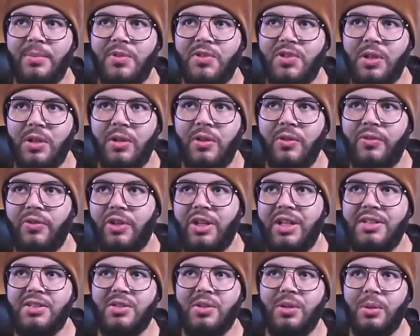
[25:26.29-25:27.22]
So for
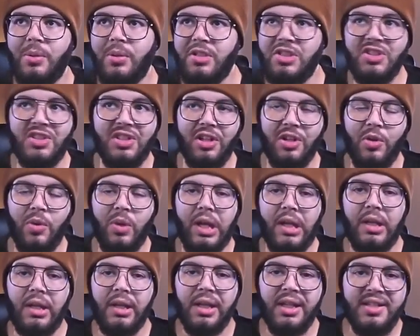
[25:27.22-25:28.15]
history, we're just going to
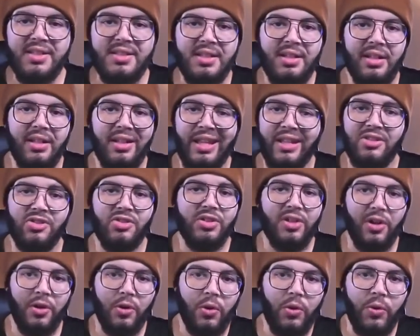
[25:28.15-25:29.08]
create a list, and that's just
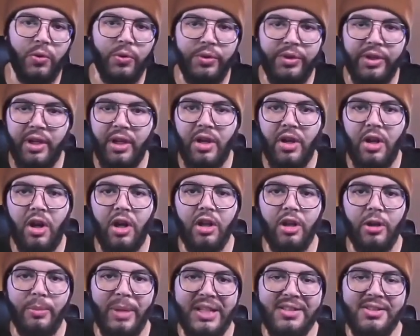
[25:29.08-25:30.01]
going to hold all
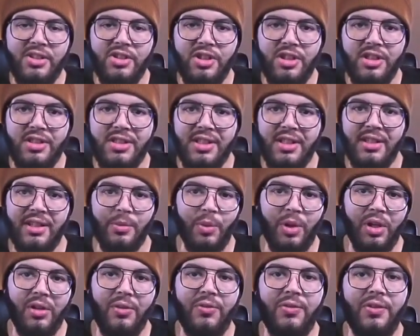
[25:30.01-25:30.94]
our messages, and then we're
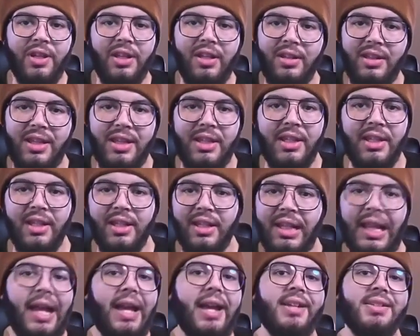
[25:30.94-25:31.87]
going to feed the
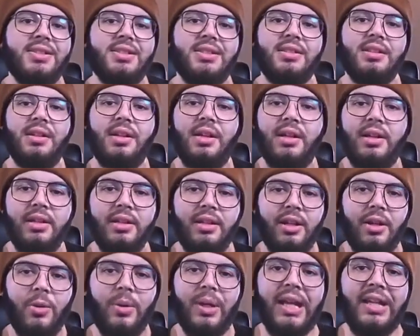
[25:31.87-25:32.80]
last,
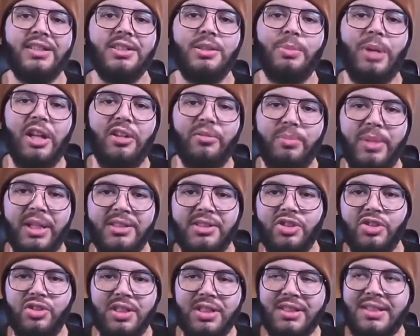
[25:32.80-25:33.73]
X amount of
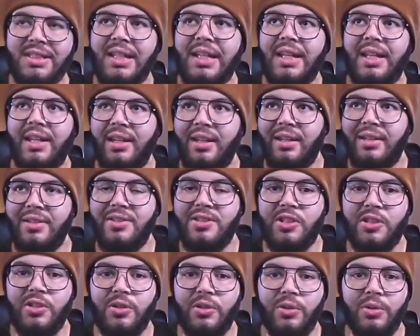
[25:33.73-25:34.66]
messages
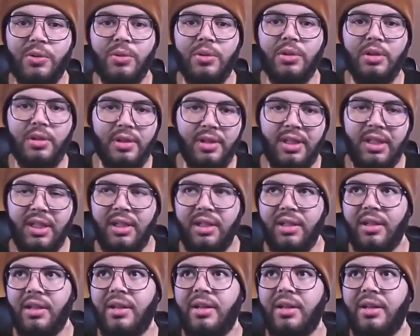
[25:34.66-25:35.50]
into the